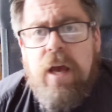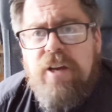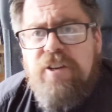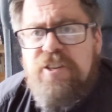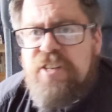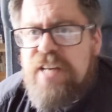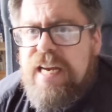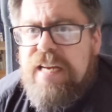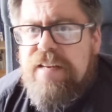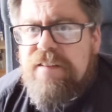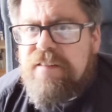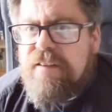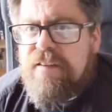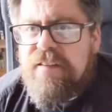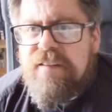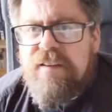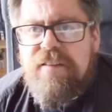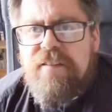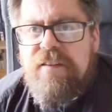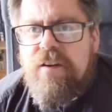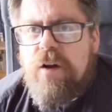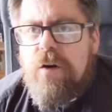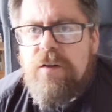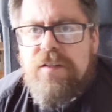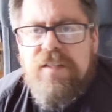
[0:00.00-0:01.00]
Jesus
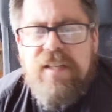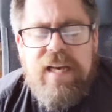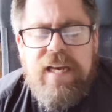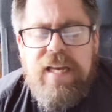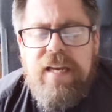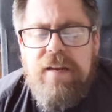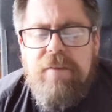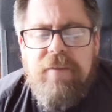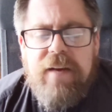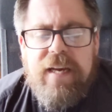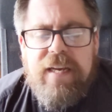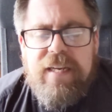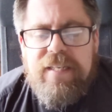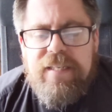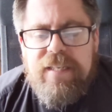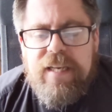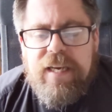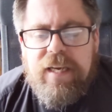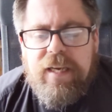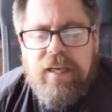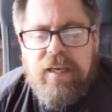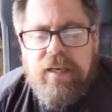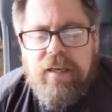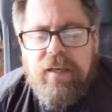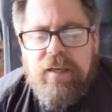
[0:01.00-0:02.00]
is not
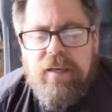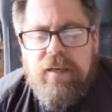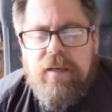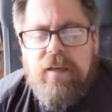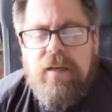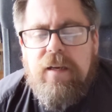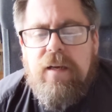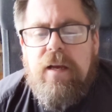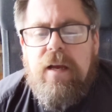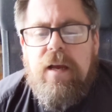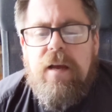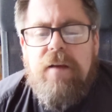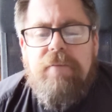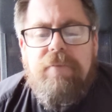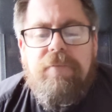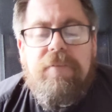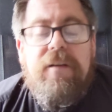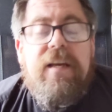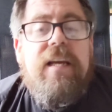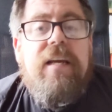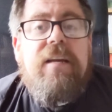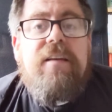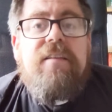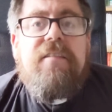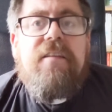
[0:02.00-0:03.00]
innovating.
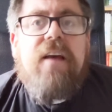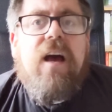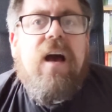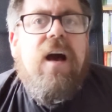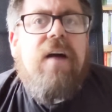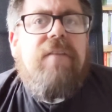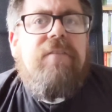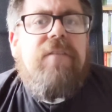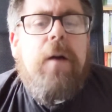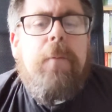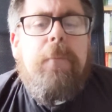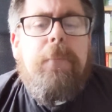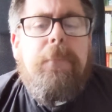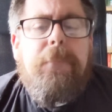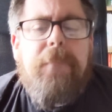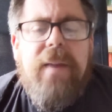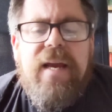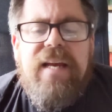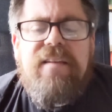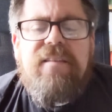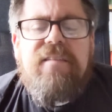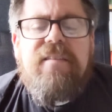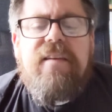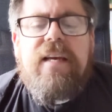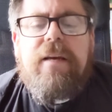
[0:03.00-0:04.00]
These are the
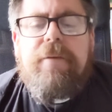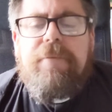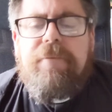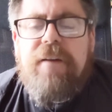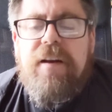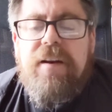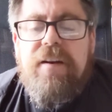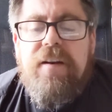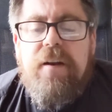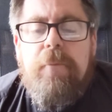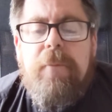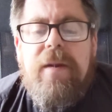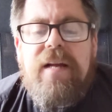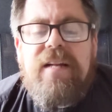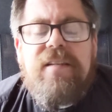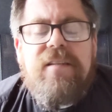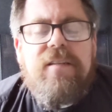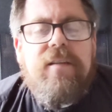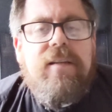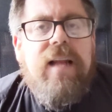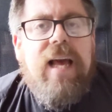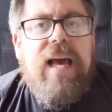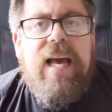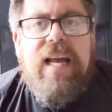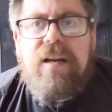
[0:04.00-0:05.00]
basic
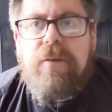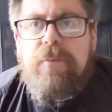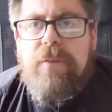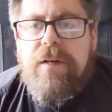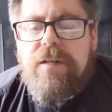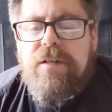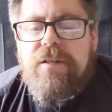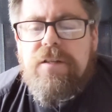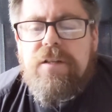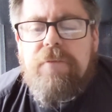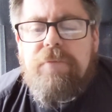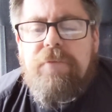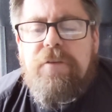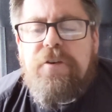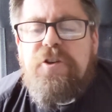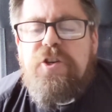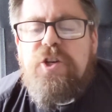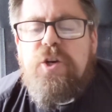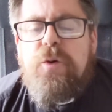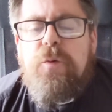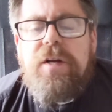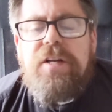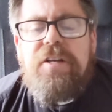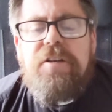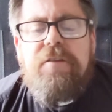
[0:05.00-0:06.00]
fundamental elements of the
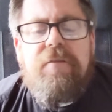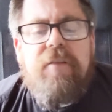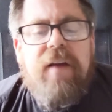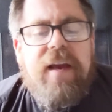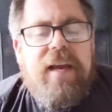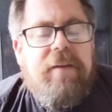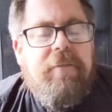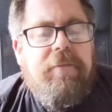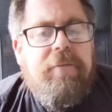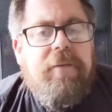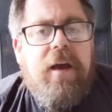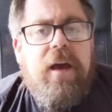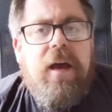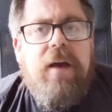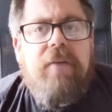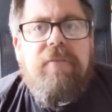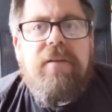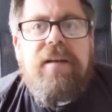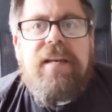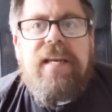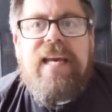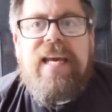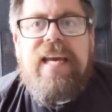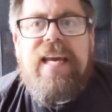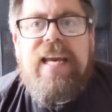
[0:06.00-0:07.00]
Jewish faith
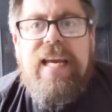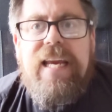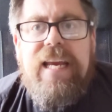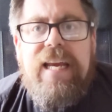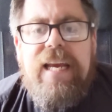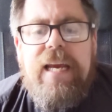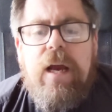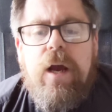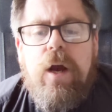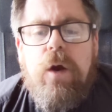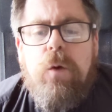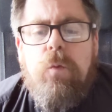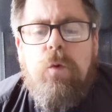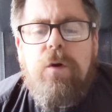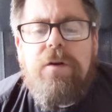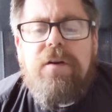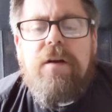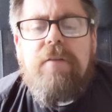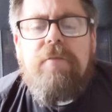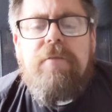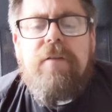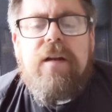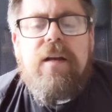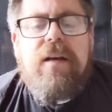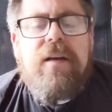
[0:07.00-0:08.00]
that he would
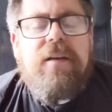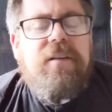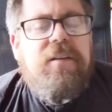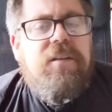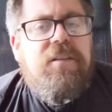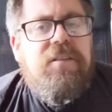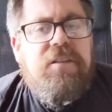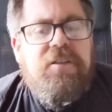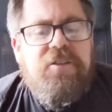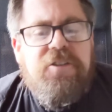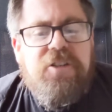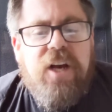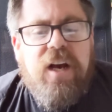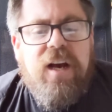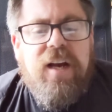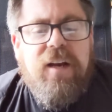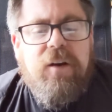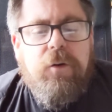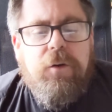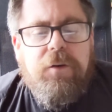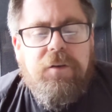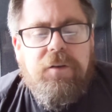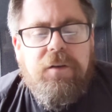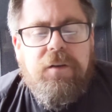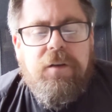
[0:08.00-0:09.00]
have learned as a
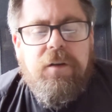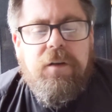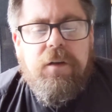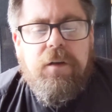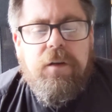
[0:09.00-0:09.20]
child.